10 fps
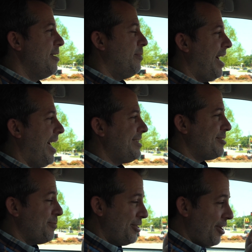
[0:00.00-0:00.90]
but I had
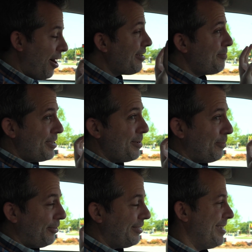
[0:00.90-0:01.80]
some young
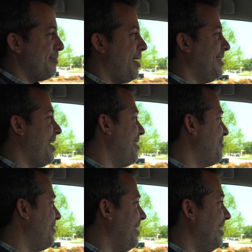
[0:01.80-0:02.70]
people in my
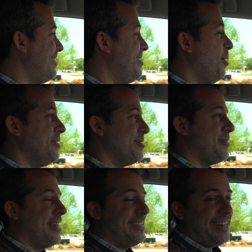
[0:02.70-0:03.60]
life uh, tell me some
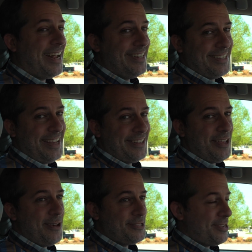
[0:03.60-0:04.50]
things that I did not
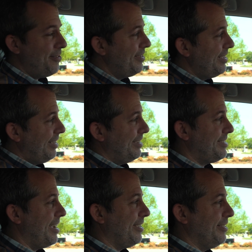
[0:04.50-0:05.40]
know. So let's
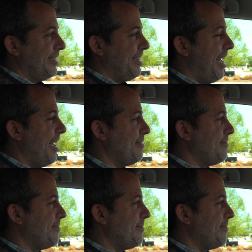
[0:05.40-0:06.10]
take a look at that.